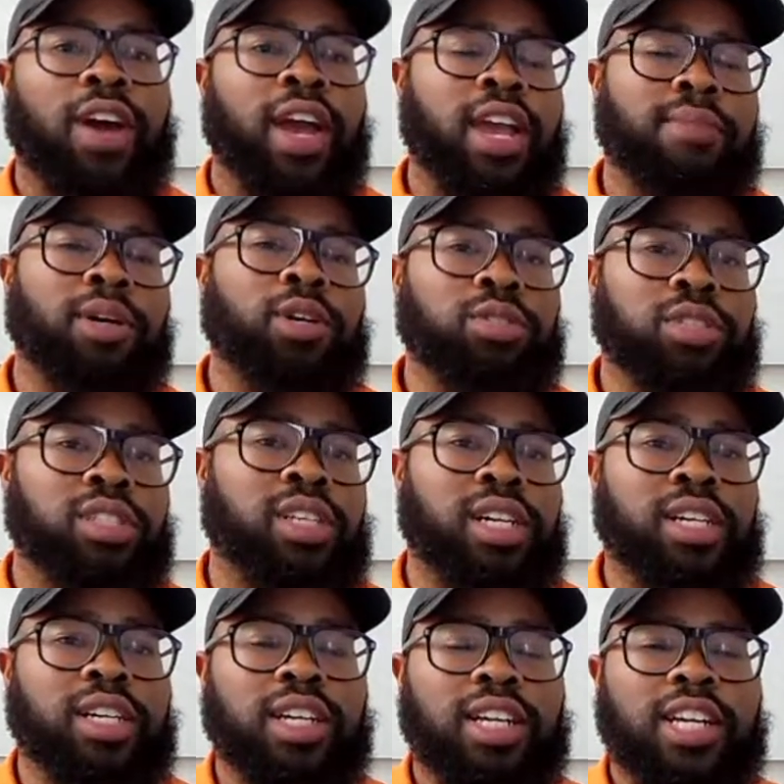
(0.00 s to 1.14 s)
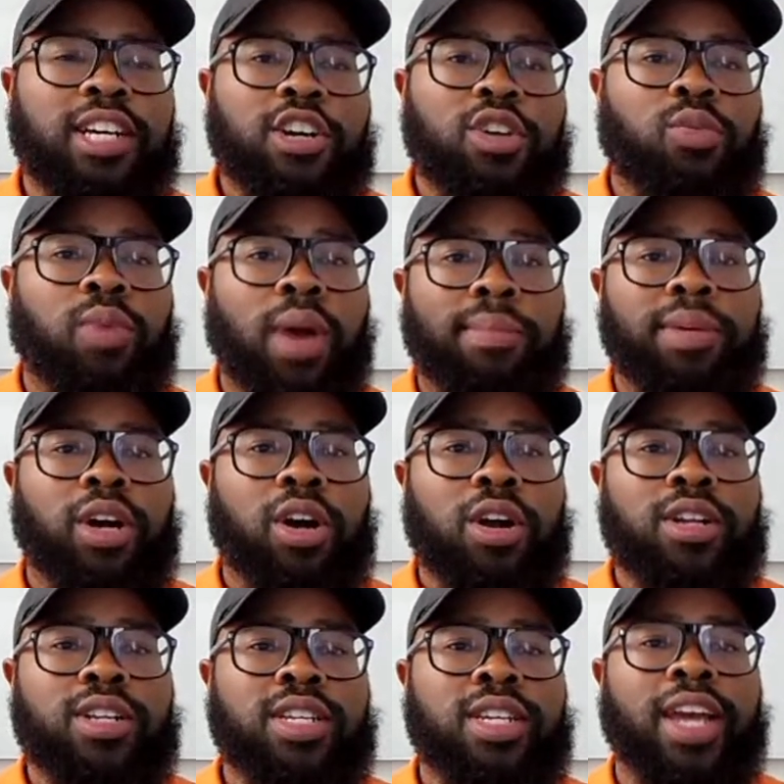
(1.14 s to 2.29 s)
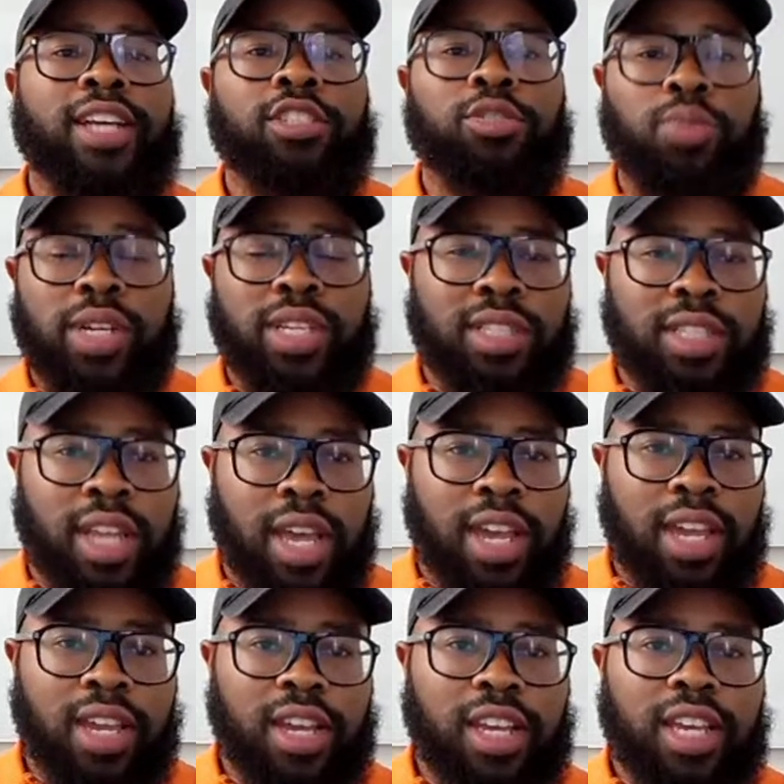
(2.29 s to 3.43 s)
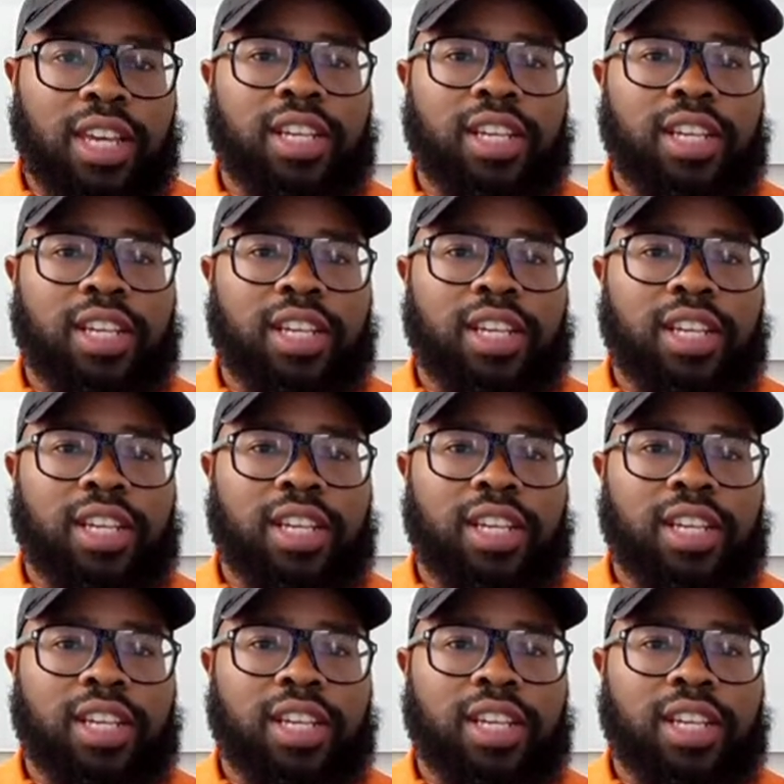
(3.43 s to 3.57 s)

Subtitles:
I am hosting a webinar next Wednesday.